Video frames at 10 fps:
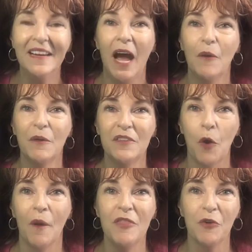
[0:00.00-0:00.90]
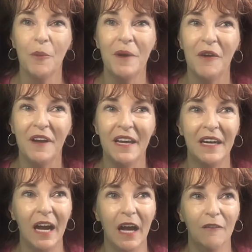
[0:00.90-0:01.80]
I was going through a
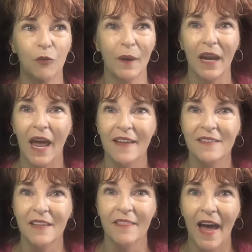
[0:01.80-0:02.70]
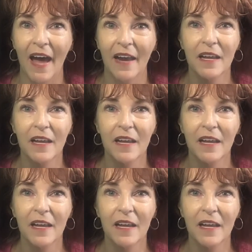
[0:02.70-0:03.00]
period of realizing that